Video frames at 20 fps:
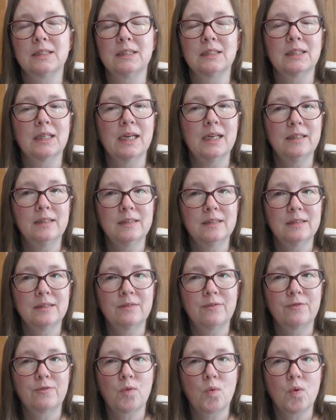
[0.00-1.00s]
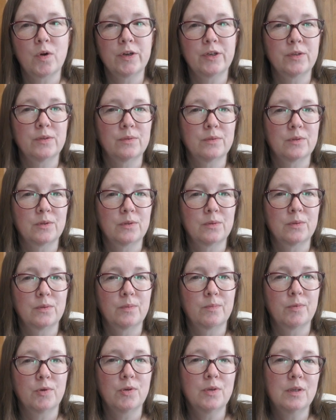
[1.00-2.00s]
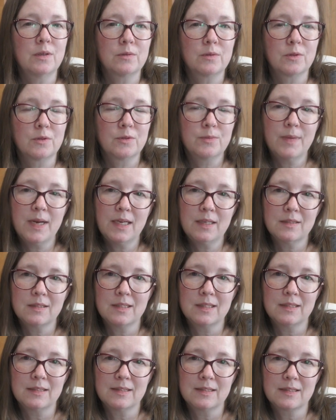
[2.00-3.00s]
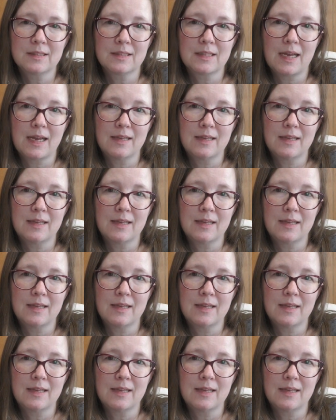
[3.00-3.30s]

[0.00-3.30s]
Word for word: intended for you to pull out those magazines